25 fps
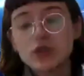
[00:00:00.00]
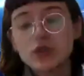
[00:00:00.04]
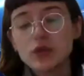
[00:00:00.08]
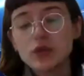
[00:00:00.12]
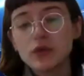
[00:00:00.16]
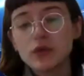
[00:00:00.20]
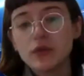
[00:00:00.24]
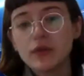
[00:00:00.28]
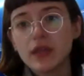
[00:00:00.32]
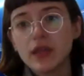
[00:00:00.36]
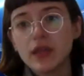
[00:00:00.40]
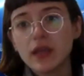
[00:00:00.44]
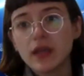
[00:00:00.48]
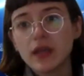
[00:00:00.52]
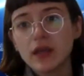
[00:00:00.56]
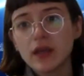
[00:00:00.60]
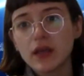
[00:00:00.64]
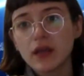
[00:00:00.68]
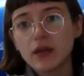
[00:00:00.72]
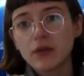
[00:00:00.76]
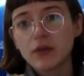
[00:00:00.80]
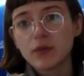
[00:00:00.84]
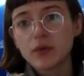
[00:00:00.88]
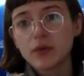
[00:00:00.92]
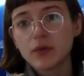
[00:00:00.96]
think
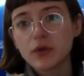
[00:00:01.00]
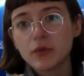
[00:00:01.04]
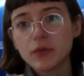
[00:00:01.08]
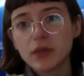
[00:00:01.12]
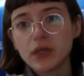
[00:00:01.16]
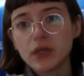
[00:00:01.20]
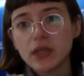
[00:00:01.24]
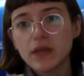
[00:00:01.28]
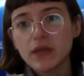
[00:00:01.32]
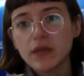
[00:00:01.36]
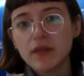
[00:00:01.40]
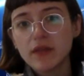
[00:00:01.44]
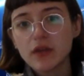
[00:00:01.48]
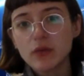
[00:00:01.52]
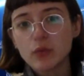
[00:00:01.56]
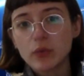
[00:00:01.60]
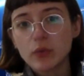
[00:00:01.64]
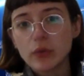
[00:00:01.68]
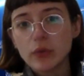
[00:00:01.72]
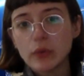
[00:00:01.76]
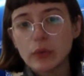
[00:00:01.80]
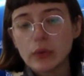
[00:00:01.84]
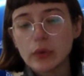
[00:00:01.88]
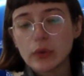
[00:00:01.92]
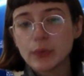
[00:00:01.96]
and when do you believe that
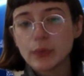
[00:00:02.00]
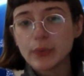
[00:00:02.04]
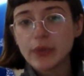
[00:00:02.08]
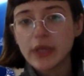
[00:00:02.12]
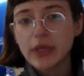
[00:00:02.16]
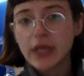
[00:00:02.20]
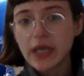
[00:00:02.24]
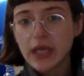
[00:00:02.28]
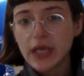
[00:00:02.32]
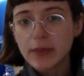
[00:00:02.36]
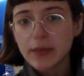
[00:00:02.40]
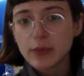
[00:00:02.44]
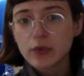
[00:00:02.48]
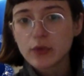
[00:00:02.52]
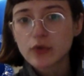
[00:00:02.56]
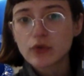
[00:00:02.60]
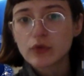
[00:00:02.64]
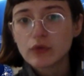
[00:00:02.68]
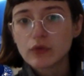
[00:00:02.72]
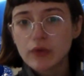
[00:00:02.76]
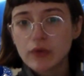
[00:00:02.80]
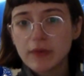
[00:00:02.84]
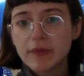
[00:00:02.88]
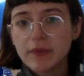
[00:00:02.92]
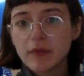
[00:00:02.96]
we will be able
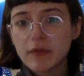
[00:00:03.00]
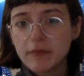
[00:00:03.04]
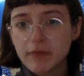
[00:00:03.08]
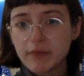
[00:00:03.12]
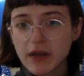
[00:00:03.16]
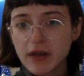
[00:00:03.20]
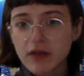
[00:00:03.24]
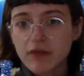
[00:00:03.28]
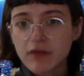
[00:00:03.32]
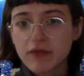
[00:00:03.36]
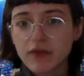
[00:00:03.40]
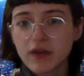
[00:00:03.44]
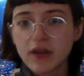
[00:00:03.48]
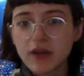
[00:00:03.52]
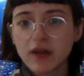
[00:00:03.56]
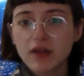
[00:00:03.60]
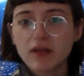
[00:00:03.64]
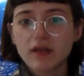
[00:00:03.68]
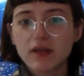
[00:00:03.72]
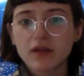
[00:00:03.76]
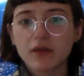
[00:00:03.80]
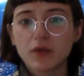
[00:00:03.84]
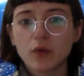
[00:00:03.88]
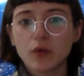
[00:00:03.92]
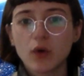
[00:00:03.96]
to reap the benefits
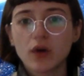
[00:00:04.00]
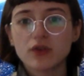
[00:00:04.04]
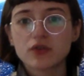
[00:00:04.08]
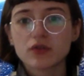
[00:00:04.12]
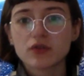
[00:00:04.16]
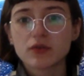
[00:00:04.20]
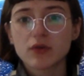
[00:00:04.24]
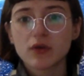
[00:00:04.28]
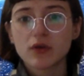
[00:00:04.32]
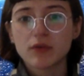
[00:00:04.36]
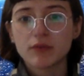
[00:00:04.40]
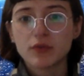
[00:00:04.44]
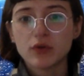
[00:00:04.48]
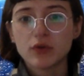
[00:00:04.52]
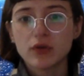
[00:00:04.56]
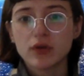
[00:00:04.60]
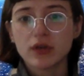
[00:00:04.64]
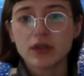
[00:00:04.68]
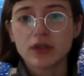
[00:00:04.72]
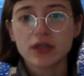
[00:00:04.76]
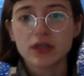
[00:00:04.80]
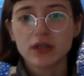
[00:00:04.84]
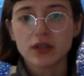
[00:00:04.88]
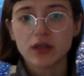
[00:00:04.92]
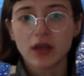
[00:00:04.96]
of quantum
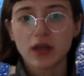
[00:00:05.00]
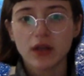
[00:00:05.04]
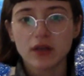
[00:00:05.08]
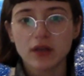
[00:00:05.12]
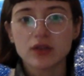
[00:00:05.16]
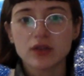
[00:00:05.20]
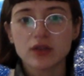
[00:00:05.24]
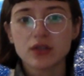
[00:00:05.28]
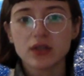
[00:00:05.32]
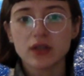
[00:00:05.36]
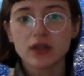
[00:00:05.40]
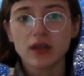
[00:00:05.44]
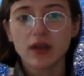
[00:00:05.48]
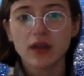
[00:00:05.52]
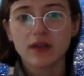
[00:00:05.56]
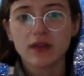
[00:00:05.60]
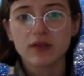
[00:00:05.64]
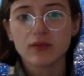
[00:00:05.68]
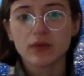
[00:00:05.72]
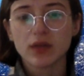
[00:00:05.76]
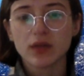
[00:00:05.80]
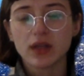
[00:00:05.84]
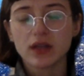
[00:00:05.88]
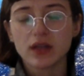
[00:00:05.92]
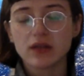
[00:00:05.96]
computing technology as it
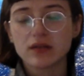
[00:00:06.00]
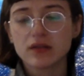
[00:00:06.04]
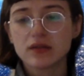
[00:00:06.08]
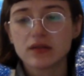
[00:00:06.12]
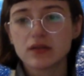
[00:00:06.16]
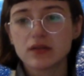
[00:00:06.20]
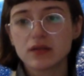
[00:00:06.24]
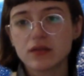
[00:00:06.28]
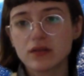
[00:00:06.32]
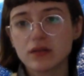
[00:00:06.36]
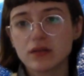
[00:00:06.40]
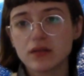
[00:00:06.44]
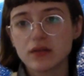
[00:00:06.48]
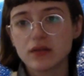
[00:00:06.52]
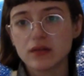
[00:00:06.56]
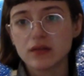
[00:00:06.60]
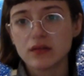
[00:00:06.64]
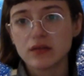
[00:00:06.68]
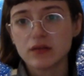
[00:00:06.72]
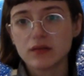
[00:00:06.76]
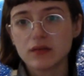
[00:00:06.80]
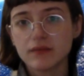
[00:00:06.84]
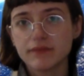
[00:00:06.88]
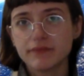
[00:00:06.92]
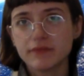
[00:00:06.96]
relates
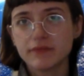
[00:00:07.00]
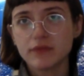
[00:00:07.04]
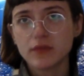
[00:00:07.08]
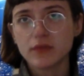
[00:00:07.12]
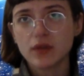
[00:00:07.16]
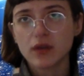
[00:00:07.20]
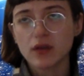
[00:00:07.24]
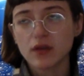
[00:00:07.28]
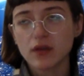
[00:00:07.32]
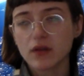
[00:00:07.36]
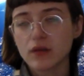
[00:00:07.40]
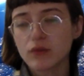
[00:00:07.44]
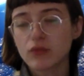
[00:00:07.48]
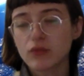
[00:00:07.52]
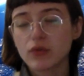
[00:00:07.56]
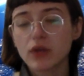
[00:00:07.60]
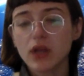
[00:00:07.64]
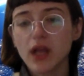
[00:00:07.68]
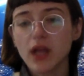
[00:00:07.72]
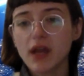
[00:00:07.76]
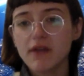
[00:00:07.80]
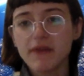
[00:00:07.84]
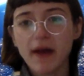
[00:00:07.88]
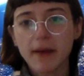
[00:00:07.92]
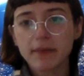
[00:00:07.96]
to real
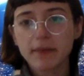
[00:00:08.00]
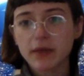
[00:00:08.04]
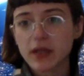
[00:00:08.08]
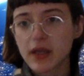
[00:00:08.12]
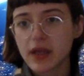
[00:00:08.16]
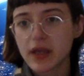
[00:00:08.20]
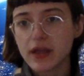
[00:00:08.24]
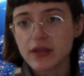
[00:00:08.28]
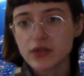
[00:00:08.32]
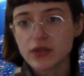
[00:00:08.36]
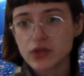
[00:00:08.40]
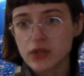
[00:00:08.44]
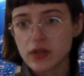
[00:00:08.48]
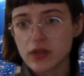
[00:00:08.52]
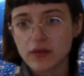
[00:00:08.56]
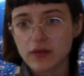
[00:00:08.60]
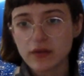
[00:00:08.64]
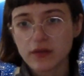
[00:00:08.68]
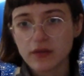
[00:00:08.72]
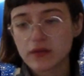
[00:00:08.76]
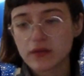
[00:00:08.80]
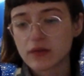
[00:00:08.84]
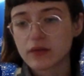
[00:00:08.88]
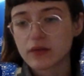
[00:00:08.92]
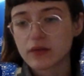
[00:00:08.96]
life applications?